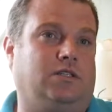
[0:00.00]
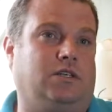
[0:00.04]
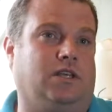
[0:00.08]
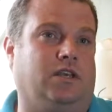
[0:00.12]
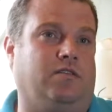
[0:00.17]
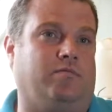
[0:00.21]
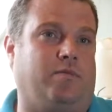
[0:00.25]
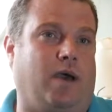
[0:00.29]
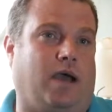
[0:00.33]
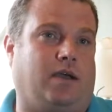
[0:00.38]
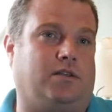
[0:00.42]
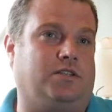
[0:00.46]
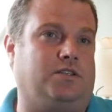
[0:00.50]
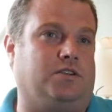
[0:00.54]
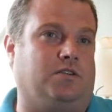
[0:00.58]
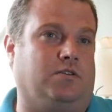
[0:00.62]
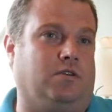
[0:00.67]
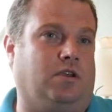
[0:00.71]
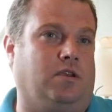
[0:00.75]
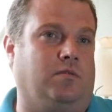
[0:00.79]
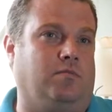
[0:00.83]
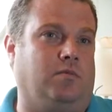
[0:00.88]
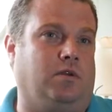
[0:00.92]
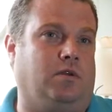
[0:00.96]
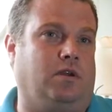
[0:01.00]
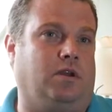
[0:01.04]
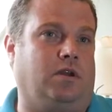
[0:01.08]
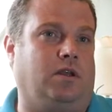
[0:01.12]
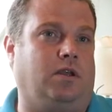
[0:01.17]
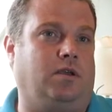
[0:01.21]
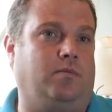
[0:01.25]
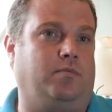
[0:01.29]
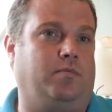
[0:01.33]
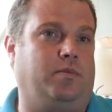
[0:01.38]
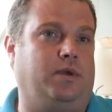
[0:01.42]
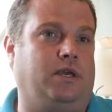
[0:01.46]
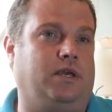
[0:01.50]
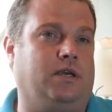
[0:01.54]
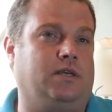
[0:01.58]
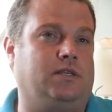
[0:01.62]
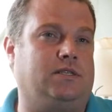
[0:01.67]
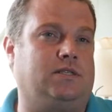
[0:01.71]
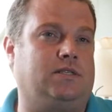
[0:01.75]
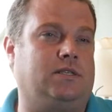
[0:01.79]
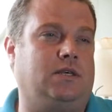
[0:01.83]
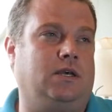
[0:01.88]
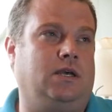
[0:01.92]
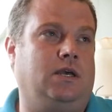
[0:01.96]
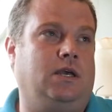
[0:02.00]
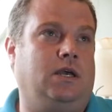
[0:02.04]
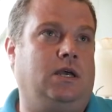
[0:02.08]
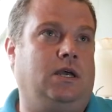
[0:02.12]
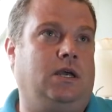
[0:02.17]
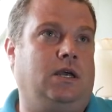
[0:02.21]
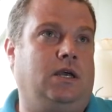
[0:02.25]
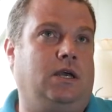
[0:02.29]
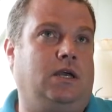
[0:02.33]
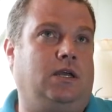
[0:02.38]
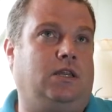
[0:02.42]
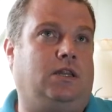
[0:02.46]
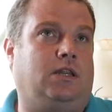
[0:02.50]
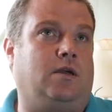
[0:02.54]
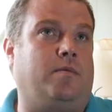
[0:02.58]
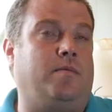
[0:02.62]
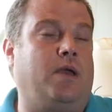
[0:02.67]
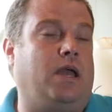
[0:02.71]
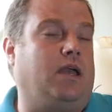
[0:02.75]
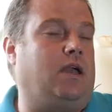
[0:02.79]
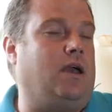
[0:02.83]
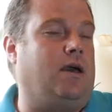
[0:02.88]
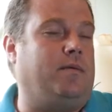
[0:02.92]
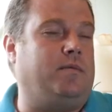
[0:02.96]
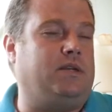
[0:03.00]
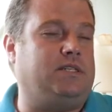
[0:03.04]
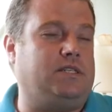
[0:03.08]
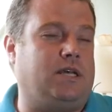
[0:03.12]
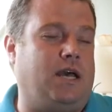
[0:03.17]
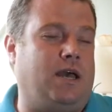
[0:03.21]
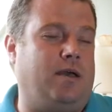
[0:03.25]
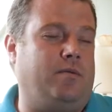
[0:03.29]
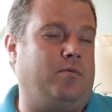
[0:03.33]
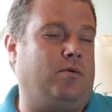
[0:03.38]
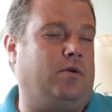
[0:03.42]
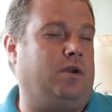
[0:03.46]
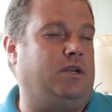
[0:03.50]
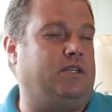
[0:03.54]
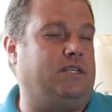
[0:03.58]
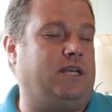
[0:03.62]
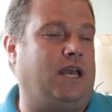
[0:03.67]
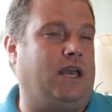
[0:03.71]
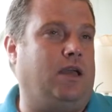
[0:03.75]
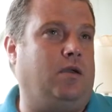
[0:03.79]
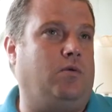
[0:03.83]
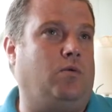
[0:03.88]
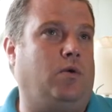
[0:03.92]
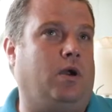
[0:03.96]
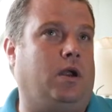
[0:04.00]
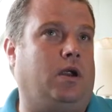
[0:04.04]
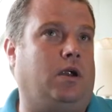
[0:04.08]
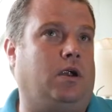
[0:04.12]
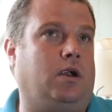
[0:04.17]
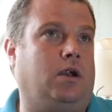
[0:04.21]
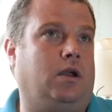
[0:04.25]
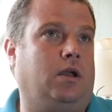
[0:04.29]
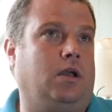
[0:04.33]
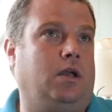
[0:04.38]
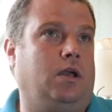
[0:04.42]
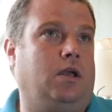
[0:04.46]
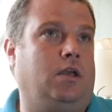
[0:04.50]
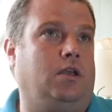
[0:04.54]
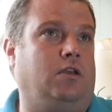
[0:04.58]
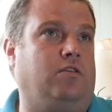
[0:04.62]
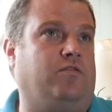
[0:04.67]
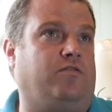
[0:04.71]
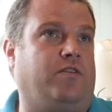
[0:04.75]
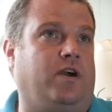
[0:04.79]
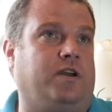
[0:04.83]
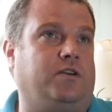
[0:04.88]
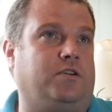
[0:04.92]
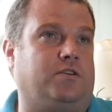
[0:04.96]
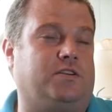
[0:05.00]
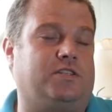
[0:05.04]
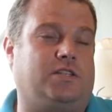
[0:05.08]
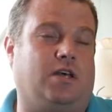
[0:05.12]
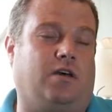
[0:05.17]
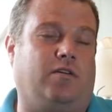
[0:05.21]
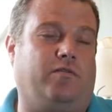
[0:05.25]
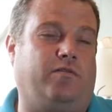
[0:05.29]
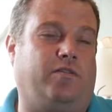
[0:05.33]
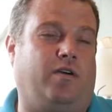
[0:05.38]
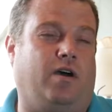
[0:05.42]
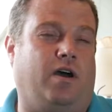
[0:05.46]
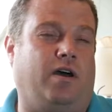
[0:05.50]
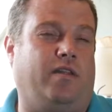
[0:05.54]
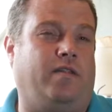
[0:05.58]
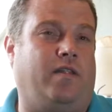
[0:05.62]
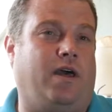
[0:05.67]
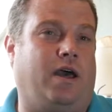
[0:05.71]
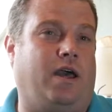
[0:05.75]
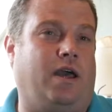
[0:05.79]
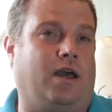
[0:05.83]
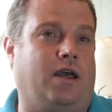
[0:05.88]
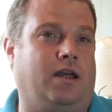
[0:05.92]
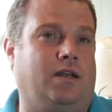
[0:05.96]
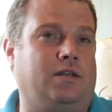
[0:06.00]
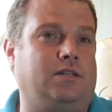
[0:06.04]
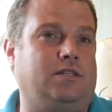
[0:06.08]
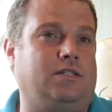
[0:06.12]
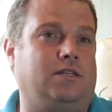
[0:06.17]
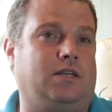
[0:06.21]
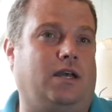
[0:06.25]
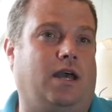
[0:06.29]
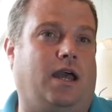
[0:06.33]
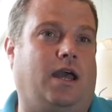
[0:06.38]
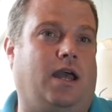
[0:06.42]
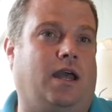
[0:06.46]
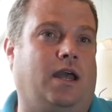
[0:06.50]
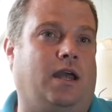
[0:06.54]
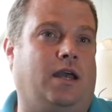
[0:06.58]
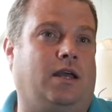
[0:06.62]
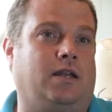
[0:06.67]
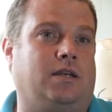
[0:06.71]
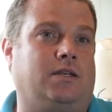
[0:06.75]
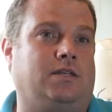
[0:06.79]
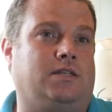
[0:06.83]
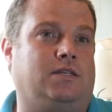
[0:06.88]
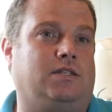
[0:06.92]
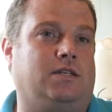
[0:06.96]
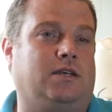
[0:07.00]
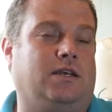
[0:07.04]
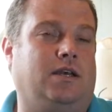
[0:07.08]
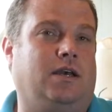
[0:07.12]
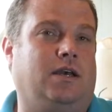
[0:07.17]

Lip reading: to give back to your community, because there may come a time or a day where you find yourself on that end and